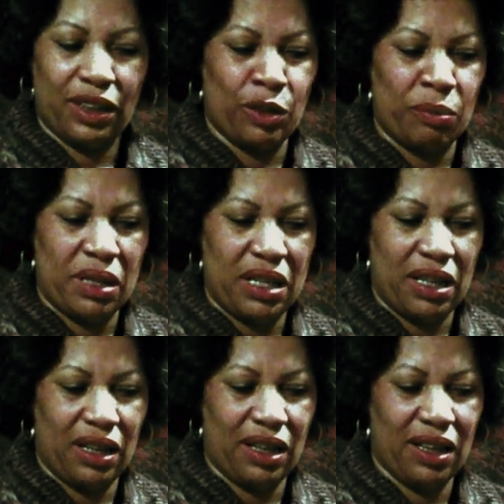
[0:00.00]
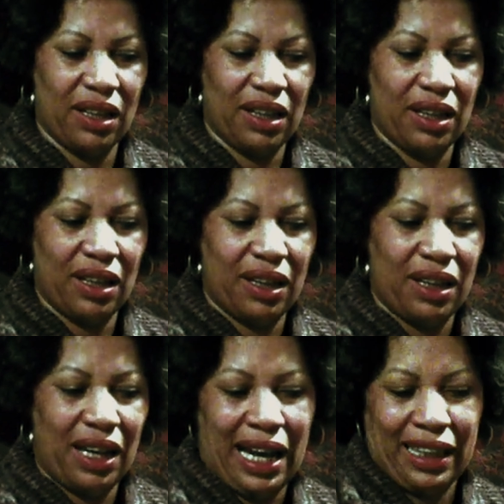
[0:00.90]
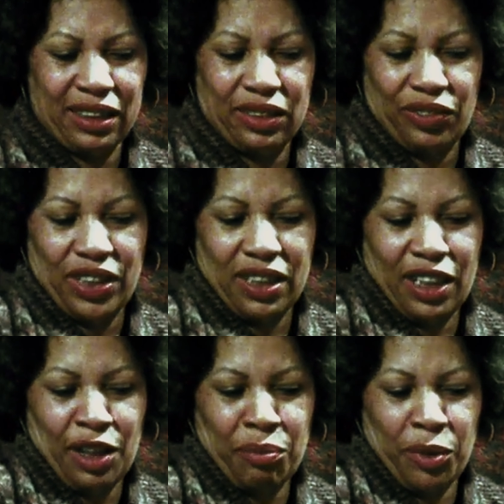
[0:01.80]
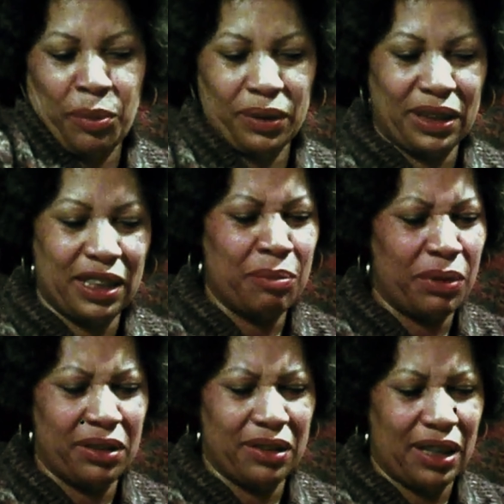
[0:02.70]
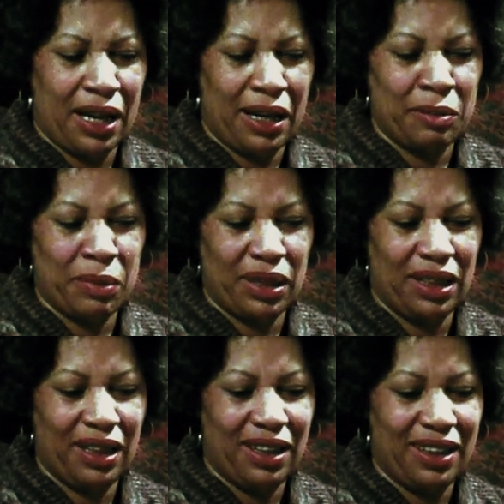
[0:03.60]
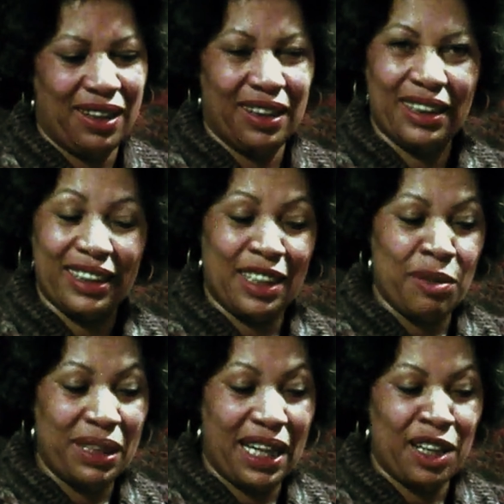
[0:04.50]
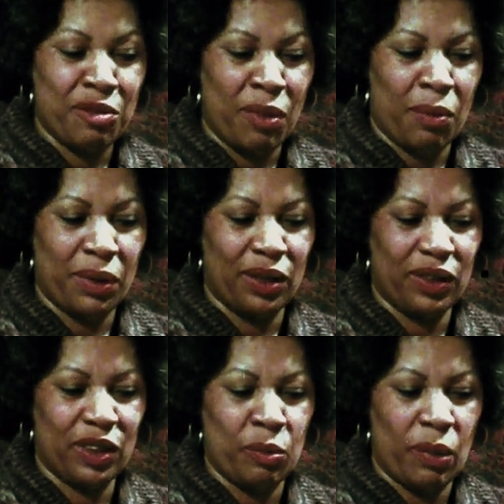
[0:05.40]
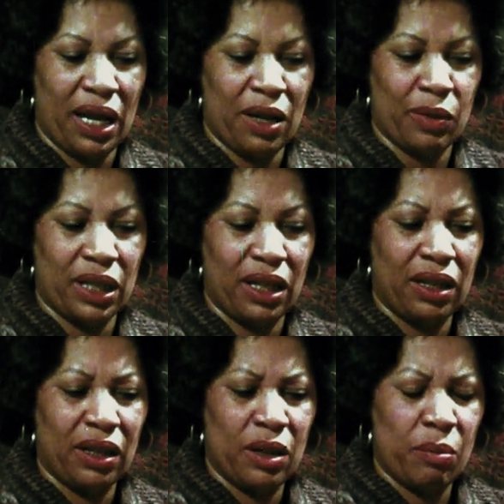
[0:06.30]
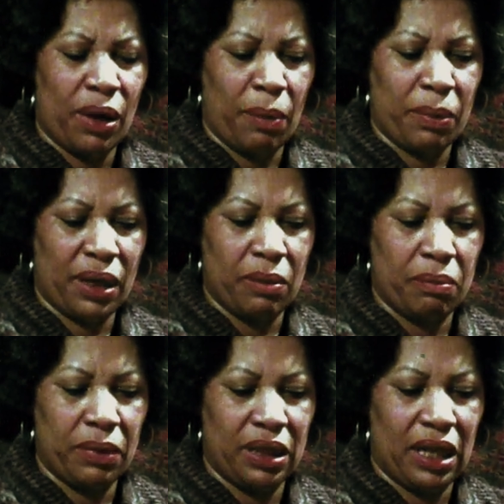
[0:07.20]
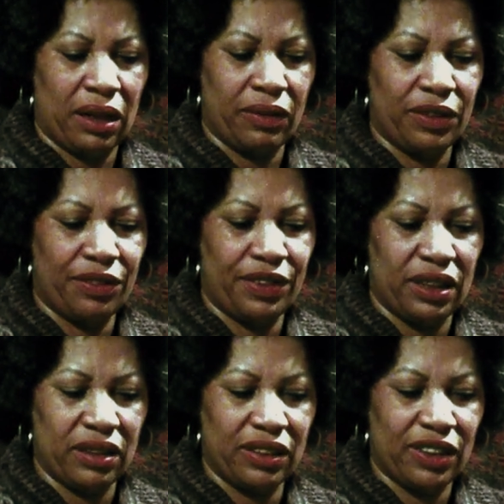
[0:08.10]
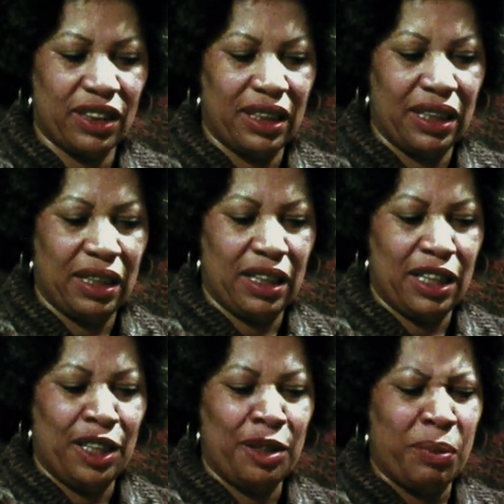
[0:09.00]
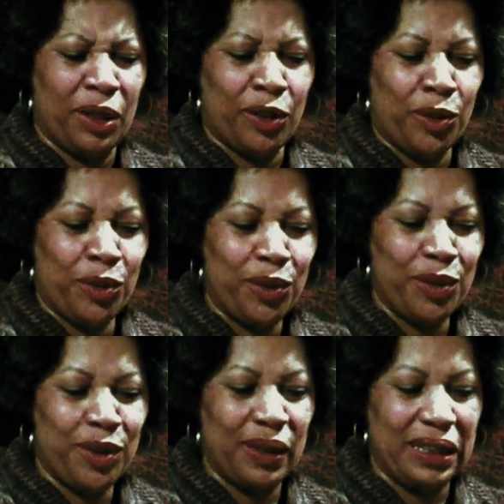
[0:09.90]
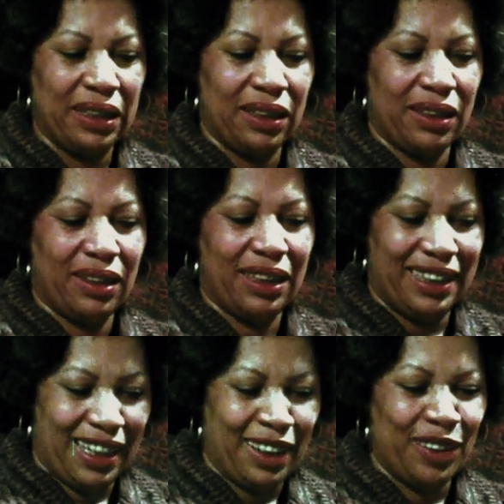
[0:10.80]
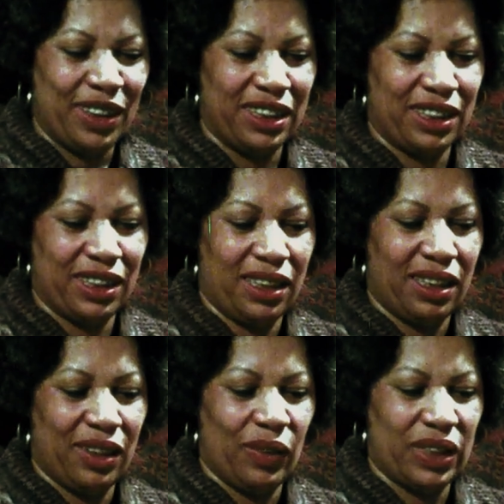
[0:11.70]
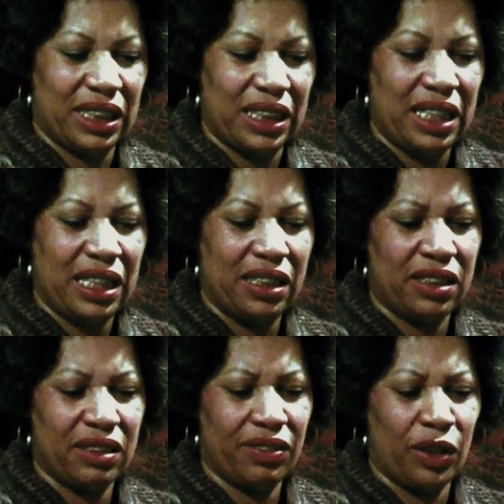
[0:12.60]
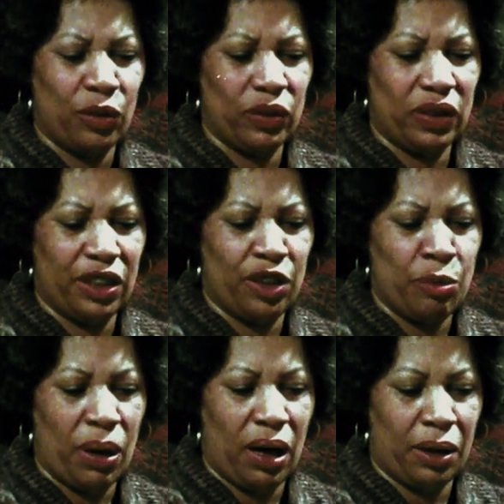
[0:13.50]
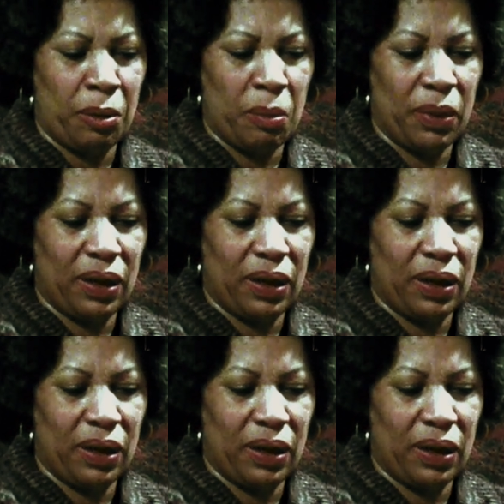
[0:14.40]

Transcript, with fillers: nor me. I could feel that purple deep inside me, and the lemonade Mama used to make when Pap came in out of the fields. It'd be cool and yellowish, with seeds floating near the bottom.